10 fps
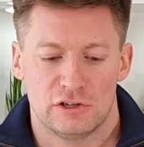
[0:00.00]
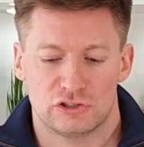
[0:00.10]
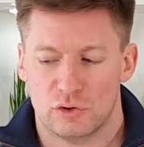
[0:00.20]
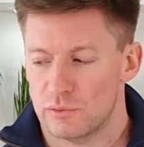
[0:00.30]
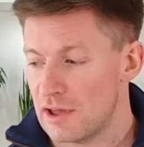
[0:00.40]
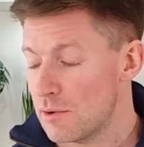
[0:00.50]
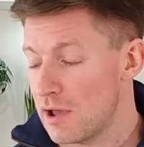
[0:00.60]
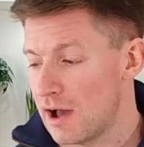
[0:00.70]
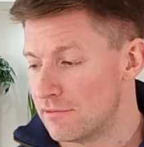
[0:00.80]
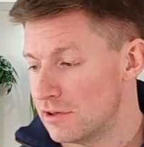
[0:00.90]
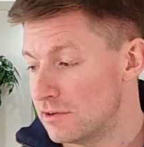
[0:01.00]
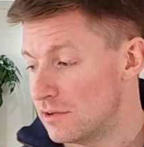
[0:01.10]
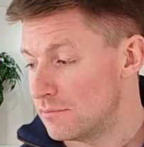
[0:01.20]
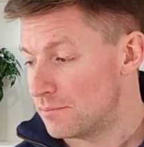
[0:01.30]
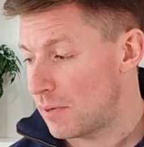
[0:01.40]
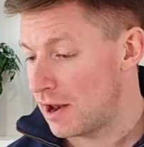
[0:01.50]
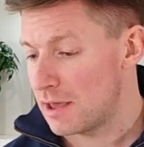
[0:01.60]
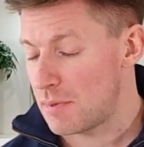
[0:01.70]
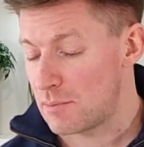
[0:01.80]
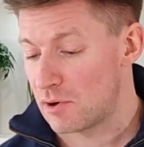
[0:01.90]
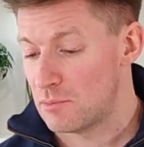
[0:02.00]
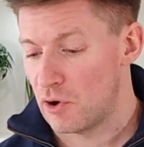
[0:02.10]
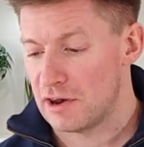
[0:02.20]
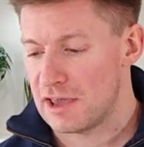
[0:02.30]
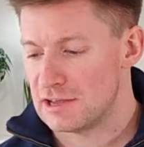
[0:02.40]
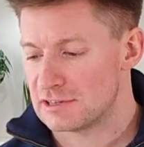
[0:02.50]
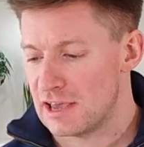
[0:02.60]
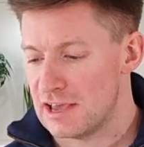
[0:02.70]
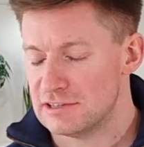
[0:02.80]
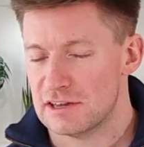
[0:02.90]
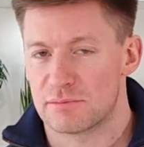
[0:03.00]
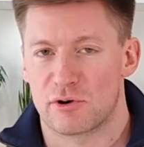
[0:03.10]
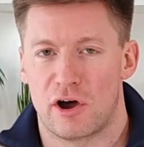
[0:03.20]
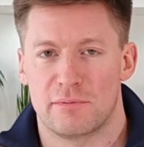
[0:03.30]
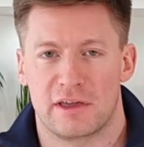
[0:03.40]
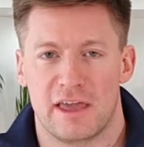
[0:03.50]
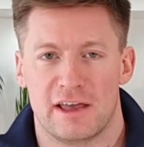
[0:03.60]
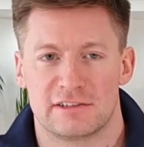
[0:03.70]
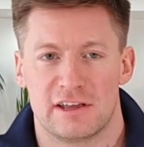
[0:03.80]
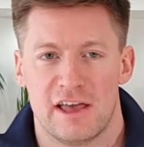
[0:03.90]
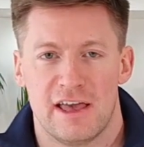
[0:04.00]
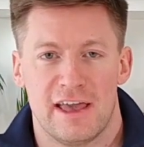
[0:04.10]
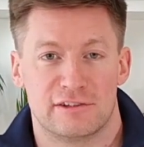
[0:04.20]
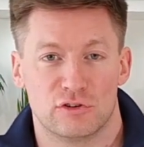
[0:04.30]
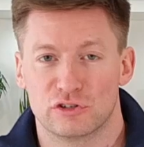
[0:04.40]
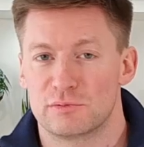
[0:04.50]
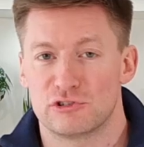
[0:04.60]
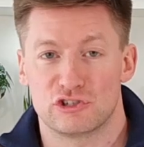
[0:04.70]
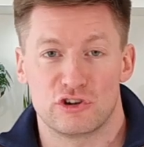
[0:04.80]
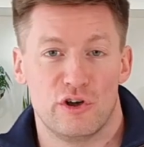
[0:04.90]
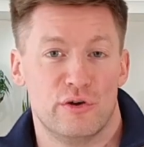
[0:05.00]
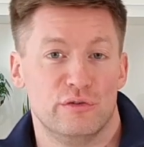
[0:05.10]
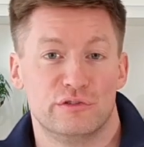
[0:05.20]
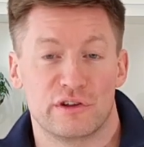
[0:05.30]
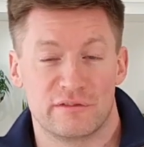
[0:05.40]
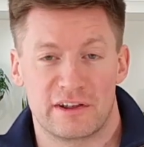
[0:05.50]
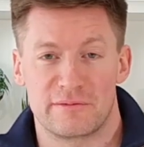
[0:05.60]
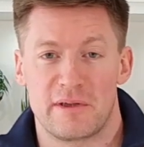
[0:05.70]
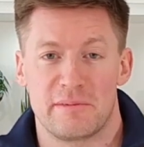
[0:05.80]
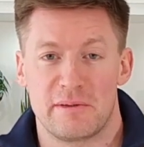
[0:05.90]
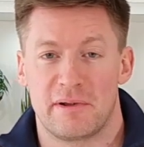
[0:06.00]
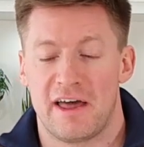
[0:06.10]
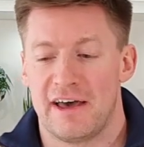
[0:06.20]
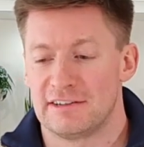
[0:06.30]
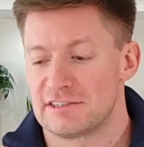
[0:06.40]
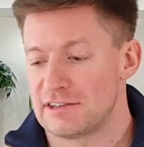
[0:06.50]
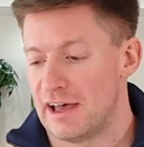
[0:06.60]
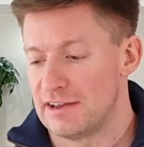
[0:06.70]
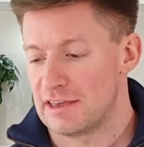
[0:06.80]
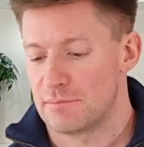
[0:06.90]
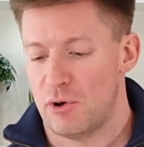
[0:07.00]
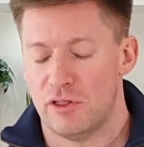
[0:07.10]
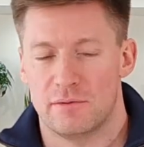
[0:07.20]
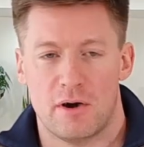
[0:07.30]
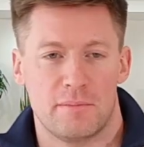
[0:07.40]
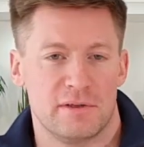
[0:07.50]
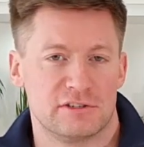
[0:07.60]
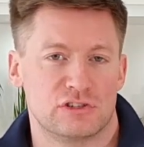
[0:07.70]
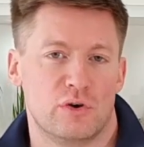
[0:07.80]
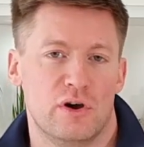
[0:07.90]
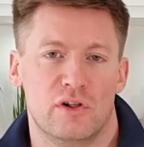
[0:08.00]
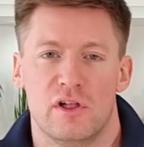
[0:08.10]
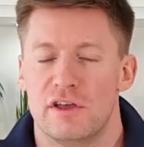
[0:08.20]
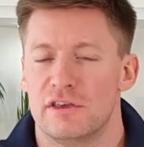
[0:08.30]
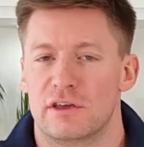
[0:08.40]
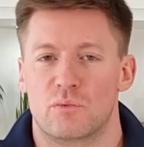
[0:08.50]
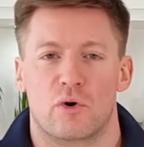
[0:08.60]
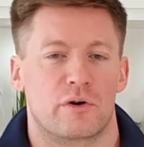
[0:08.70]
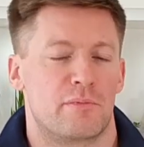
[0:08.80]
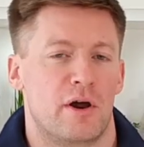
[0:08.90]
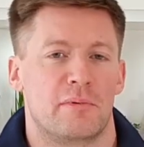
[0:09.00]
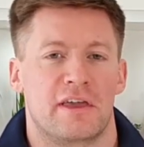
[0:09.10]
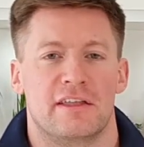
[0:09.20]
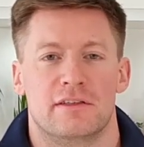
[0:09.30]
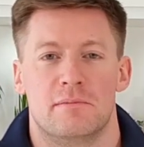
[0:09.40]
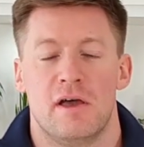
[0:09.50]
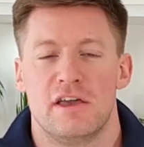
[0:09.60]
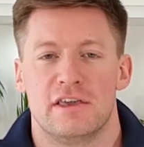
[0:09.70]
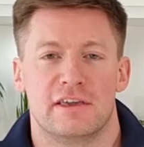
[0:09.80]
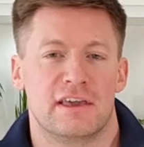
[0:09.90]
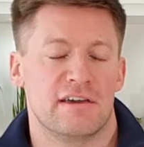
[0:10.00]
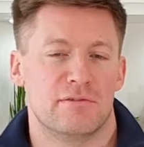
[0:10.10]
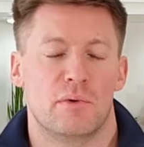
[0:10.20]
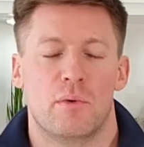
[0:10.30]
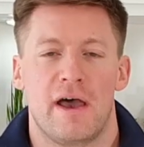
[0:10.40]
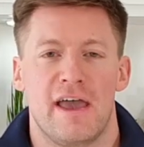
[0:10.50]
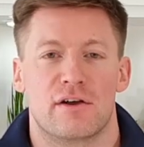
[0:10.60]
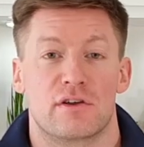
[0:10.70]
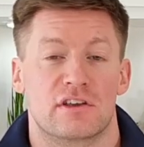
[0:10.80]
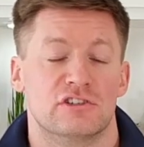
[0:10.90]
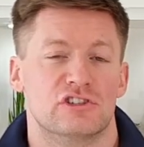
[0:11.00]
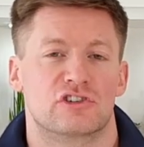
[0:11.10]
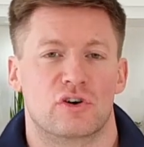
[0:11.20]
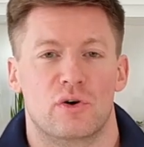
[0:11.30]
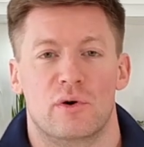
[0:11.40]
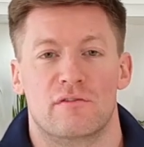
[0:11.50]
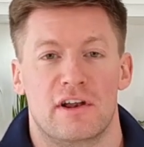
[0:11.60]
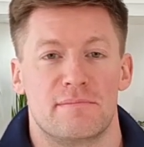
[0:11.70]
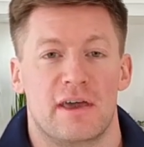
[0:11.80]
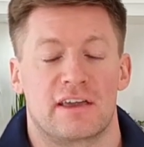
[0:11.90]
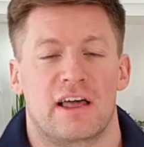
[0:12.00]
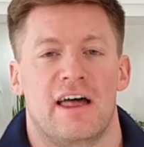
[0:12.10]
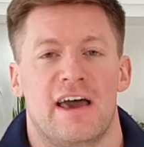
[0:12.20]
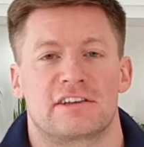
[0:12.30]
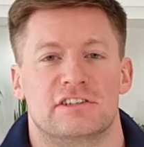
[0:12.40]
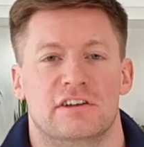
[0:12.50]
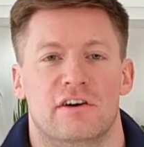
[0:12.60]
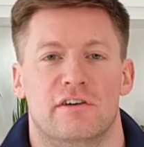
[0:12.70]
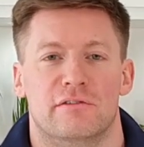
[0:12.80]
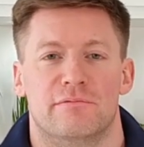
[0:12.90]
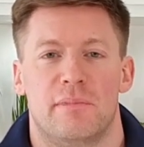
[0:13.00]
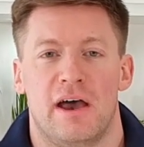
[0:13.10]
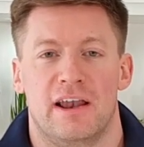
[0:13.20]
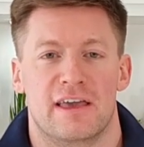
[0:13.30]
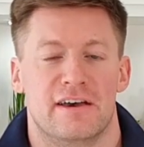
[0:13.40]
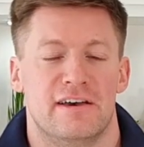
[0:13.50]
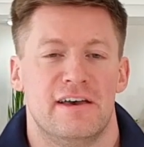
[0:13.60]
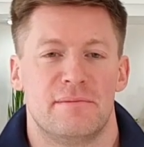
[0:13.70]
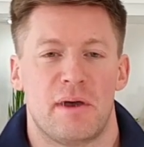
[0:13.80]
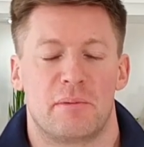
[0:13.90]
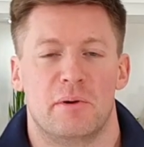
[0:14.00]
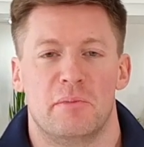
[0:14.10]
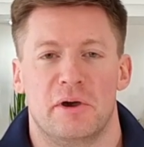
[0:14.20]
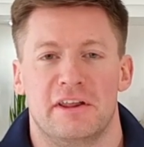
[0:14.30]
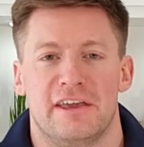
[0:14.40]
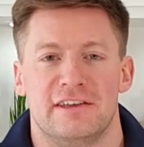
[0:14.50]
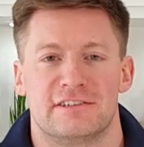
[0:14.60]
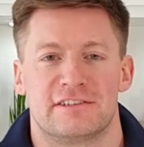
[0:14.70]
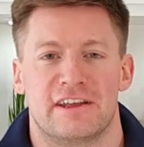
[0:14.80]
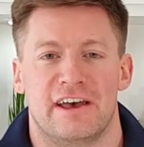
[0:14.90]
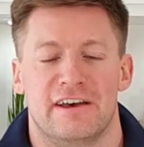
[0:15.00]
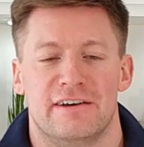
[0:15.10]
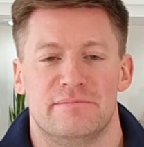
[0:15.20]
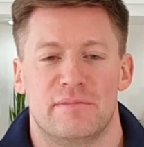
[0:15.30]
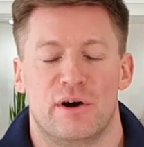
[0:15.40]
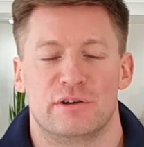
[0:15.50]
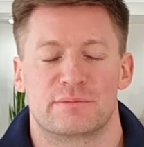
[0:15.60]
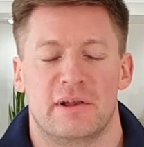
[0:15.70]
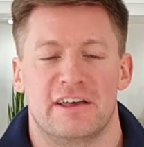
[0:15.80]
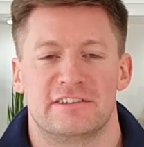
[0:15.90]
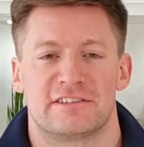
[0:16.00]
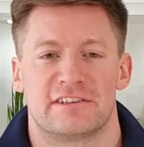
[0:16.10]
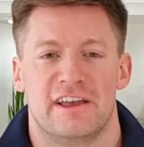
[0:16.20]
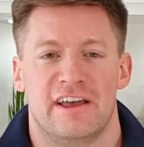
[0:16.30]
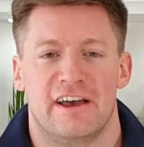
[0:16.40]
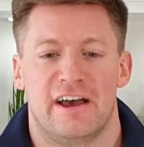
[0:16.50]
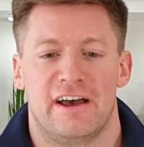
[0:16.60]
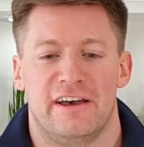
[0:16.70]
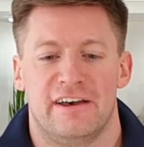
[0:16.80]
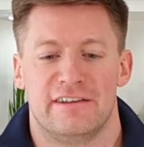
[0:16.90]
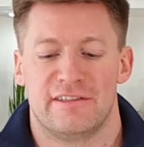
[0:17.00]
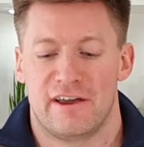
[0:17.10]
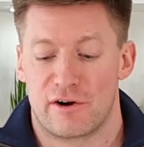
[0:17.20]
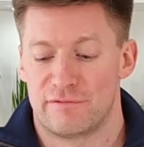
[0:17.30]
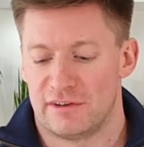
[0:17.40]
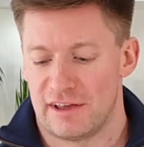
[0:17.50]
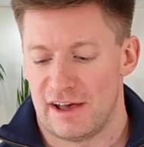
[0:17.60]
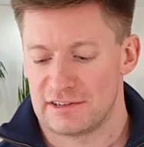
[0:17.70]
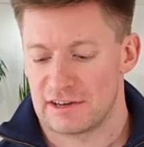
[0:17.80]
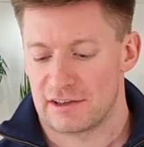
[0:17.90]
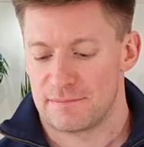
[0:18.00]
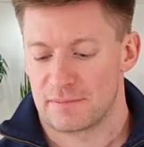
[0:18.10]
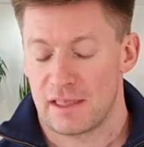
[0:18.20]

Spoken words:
So there we have it. Pilea Peperomioides, easy to propagate. It does produce loads of little baby plants, and you can pot them up in soil, you can water propagate them, you can give them away, or you can just grow a really big collection of Pilea Peperomioides houseplants. They are fantastic.